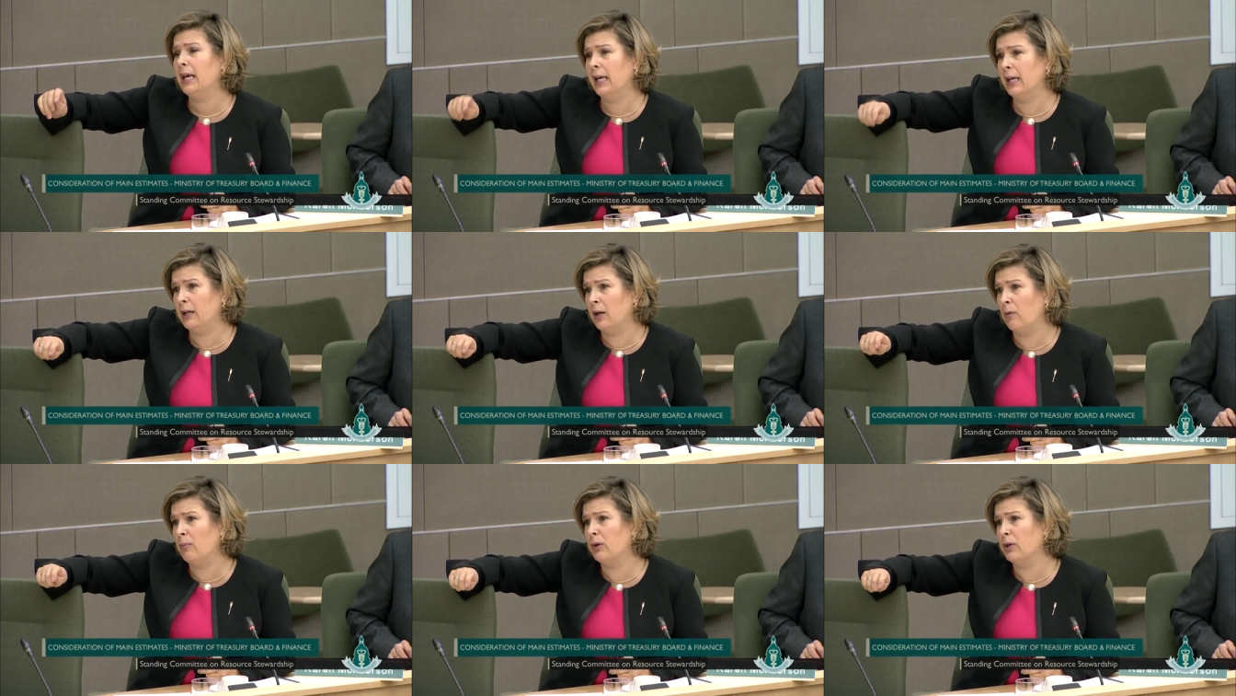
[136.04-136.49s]

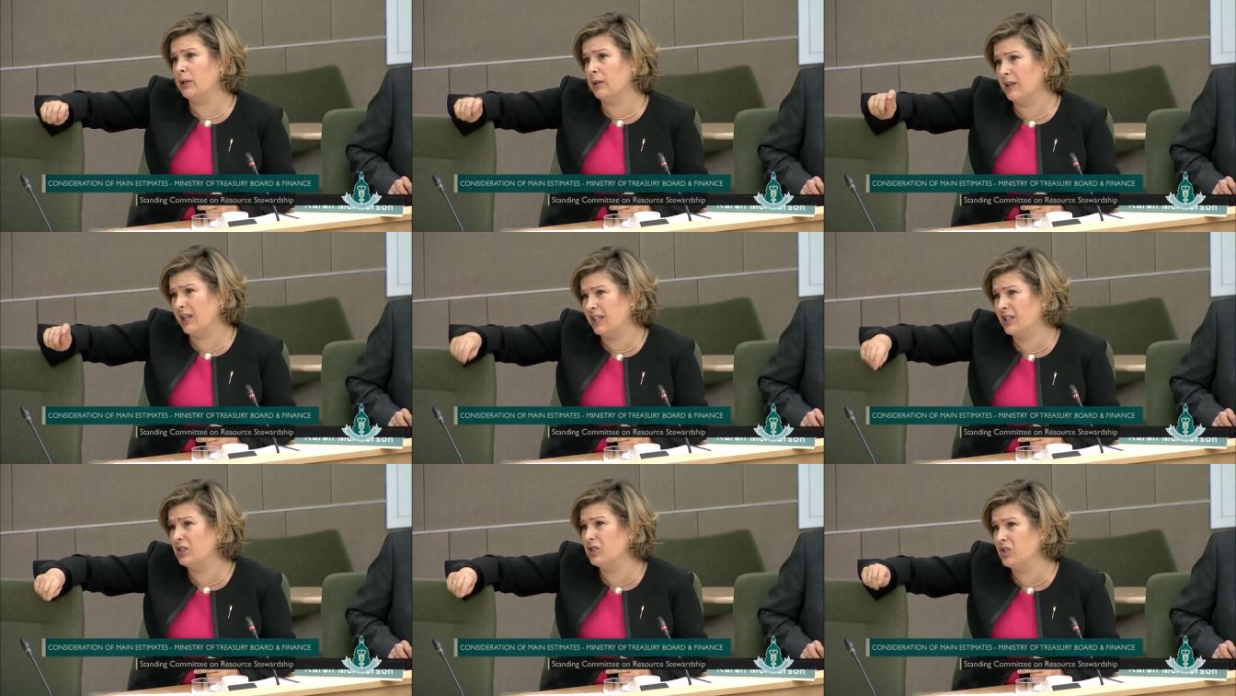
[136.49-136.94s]
in Alberta
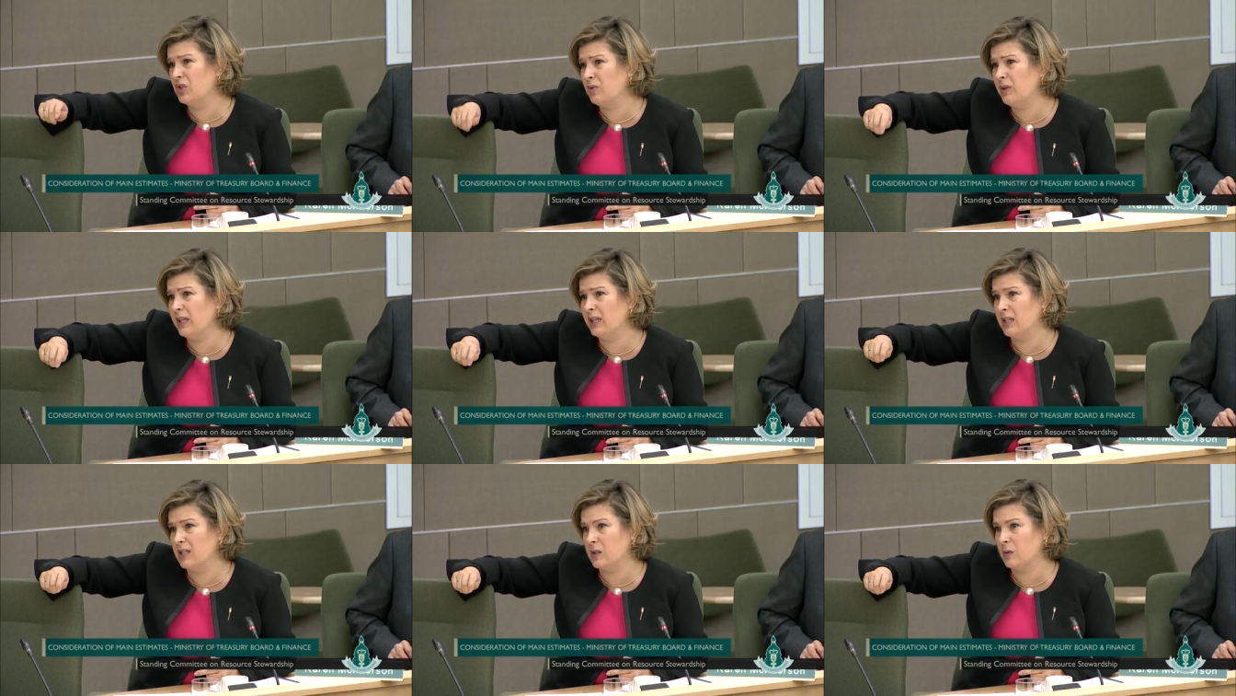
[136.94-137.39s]
that are
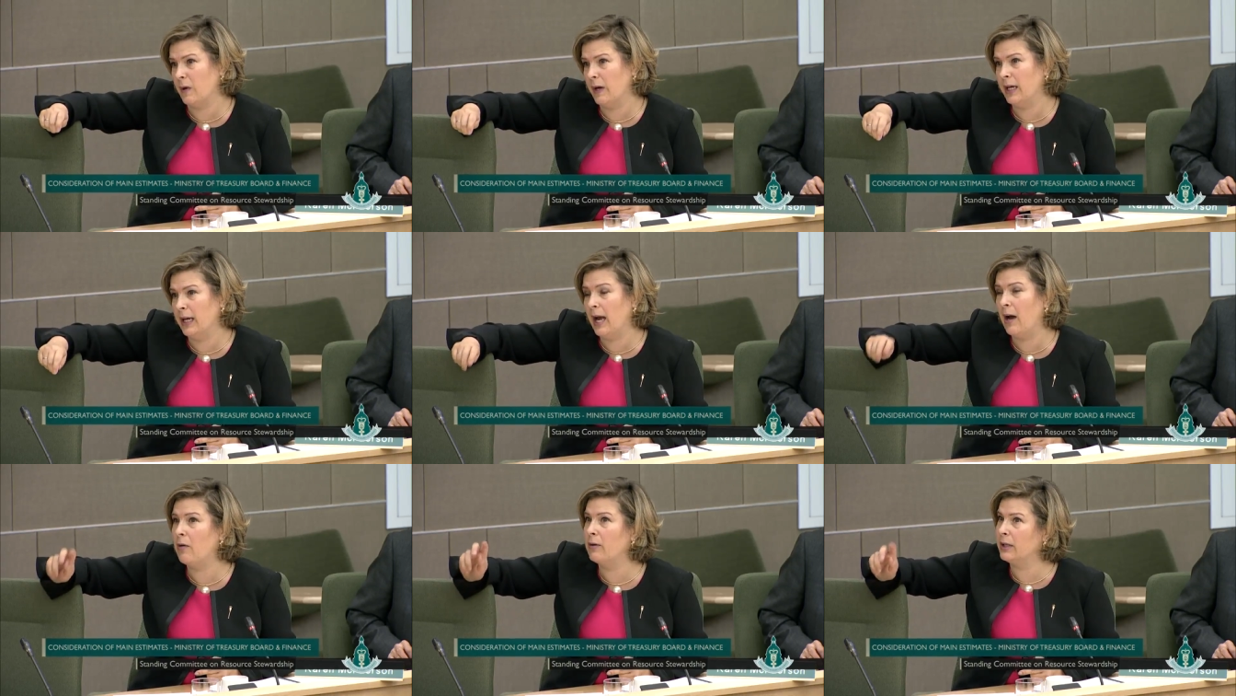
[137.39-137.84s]
doing this
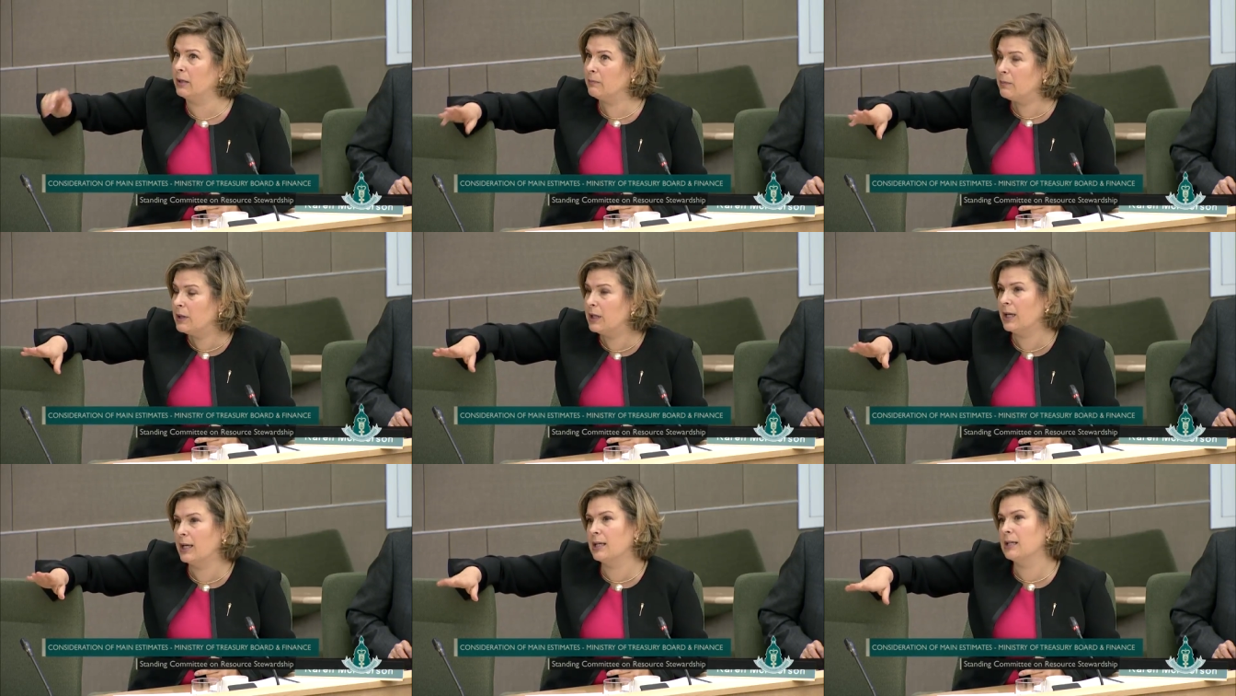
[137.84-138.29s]
right now, and I'm
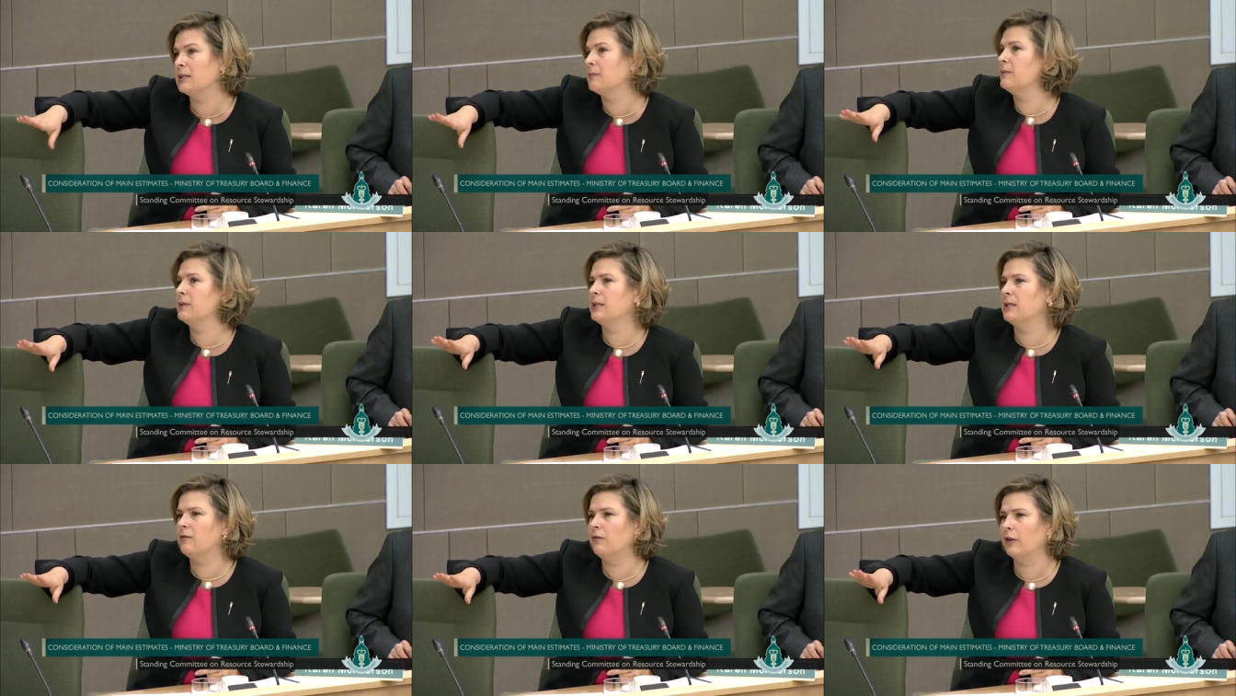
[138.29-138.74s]
thinking
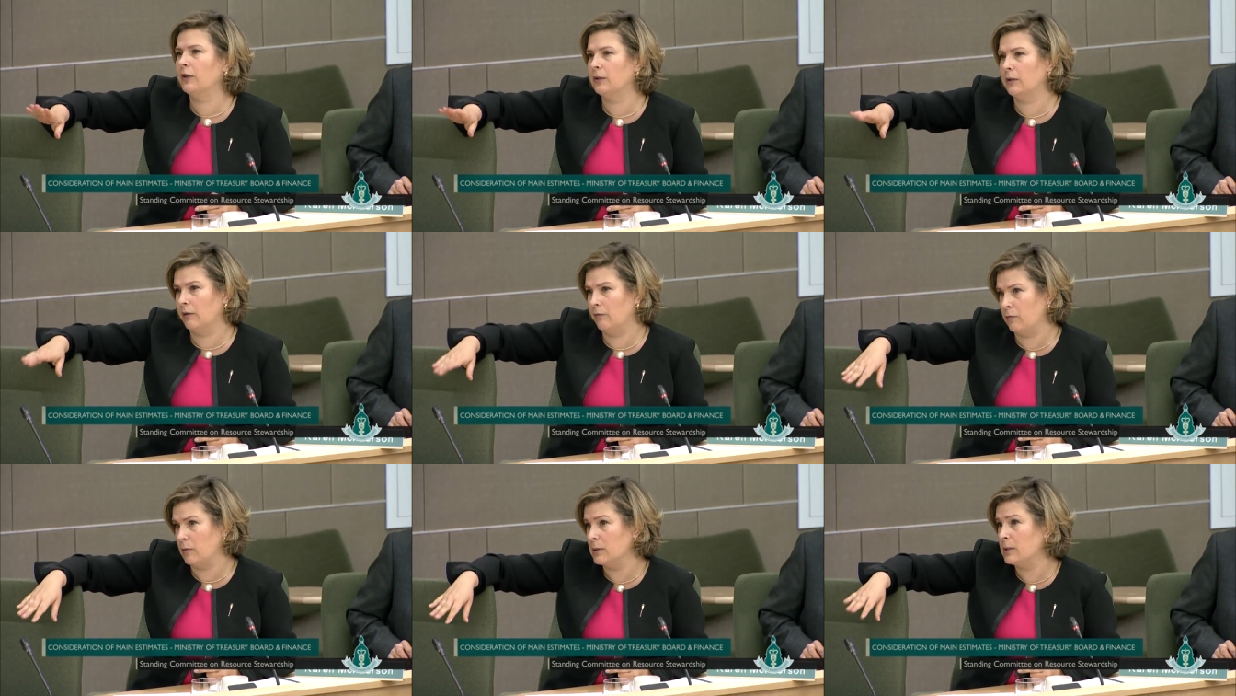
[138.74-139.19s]

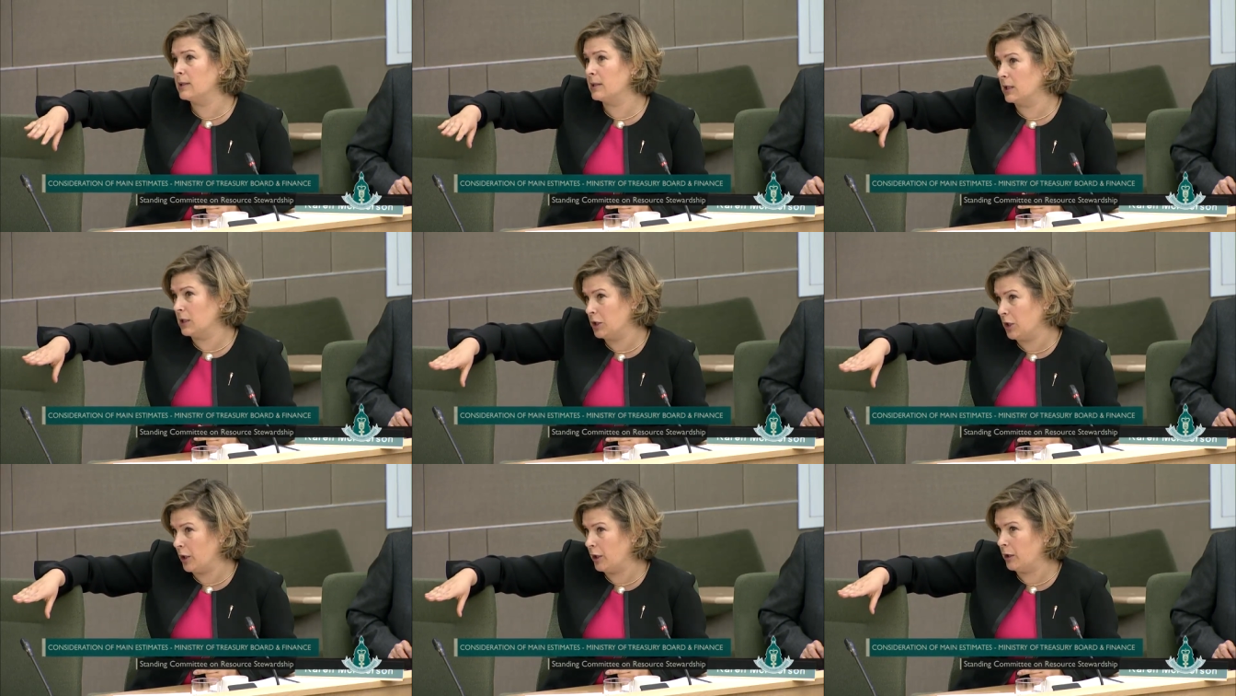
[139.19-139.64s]
specifically of ones
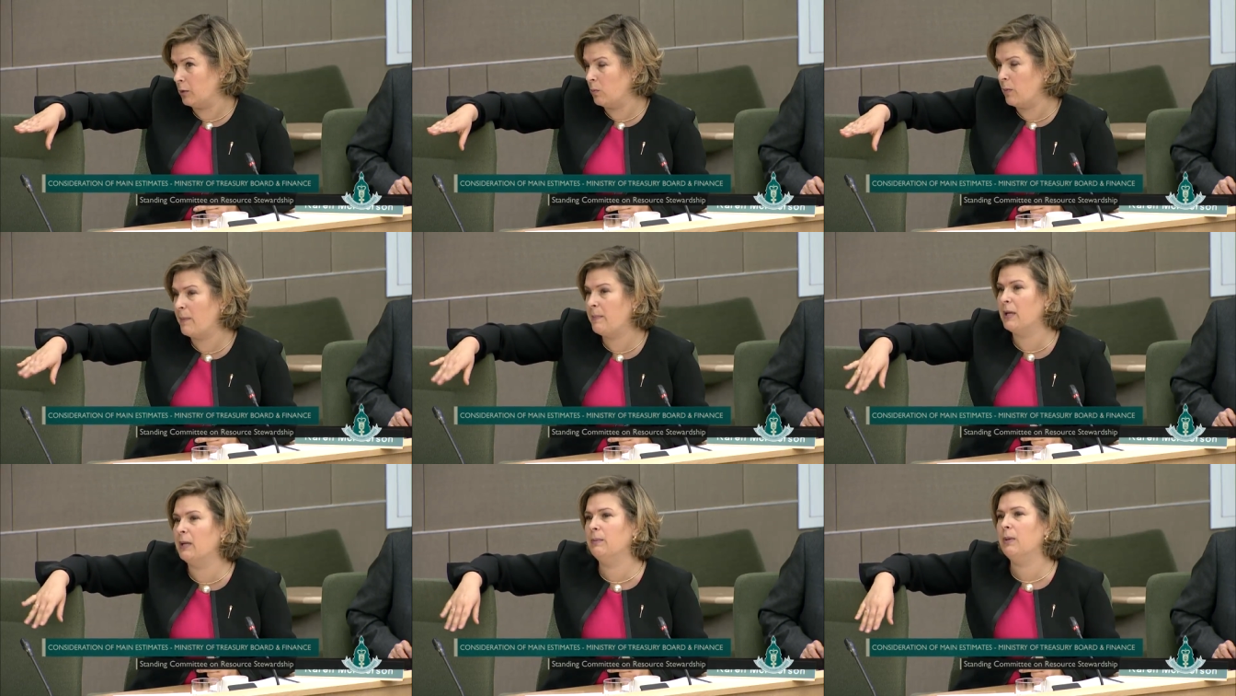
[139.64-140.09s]
that target
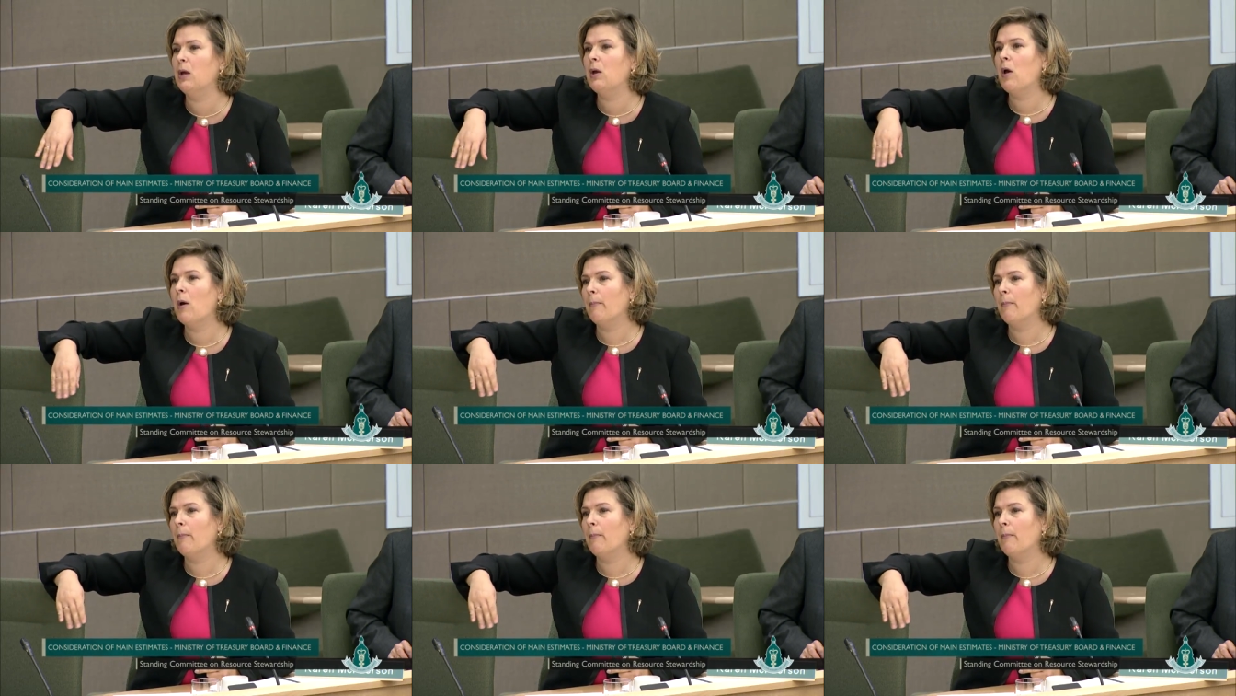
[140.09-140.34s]
women,